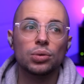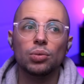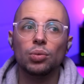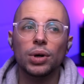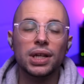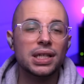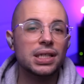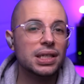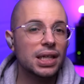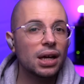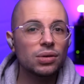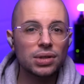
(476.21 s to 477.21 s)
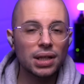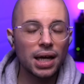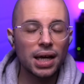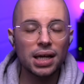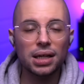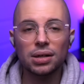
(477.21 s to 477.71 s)
what he sounds
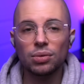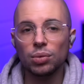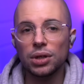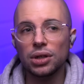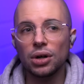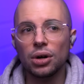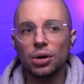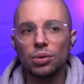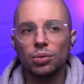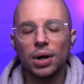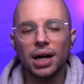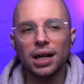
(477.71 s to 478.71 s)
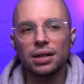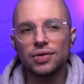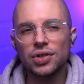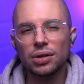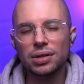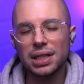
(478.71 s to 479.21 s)
like, we know what kind of
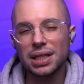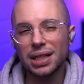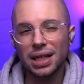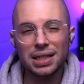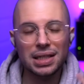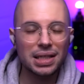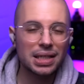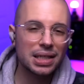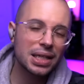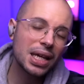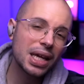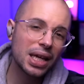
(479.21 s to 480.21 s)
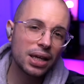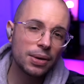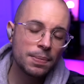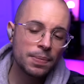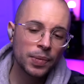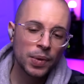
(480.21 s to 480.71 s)
songs he likes to
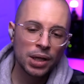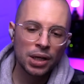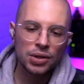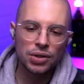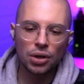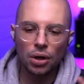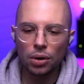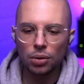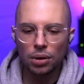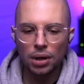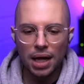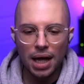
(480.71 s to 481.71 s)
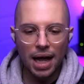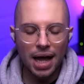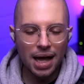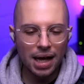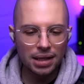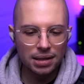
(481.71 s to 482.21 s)
sing. So
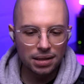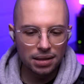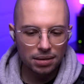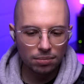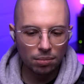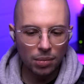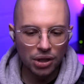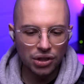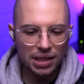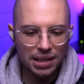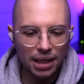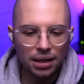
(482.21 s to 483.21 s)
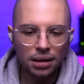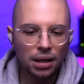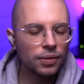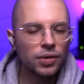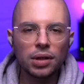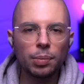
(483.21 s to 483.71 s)
as much as I
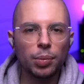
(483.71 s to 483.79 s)
loved the